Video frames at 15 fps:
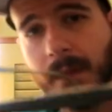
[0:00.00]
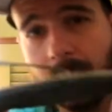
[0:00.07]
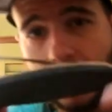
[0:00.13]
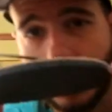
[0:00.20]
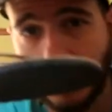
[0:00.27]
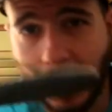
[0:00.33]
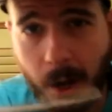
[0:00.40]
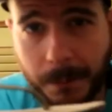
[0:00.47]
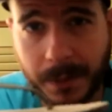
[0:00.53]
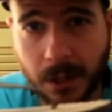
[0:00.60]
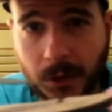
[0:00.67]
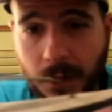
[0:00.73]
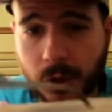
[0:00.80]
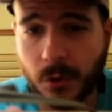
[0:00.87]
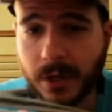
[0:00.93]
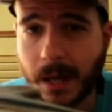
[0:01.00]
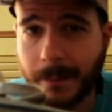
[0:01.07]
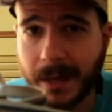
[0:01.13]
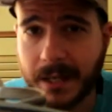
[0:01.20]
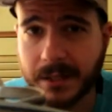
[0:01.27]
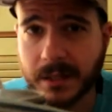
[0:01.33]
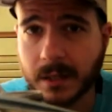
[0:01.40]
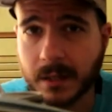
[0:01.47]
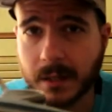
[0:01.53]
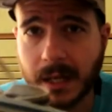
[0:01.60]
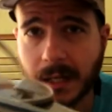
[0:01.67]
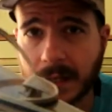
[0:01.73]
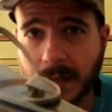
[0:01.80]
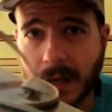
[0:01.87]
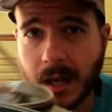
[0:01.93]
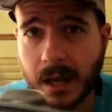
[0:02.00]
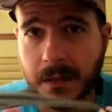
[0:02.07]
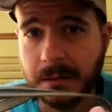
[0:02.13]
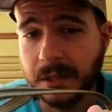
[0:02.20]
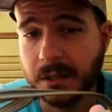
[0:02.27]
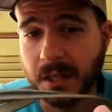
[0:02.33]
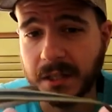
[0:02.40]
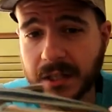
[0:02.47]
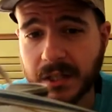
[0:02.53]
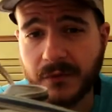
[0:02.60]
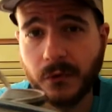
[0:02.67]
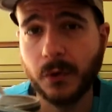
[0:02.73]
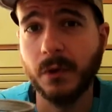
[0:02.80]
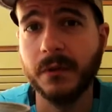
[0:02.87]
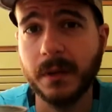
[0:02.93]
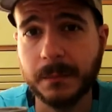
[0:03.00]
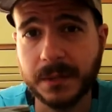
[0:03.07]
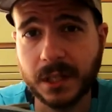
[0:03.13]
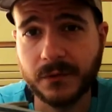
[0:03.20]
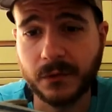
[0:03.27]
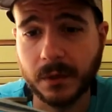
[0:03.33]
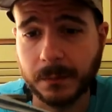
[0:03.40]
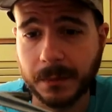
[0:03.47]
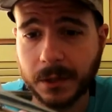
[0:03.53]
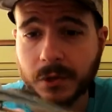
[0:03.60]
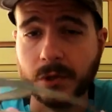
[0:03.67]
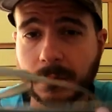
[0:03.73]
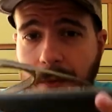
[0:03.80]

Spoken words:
In my opinion, those look amazing. Like, I just follow them just for the pictures,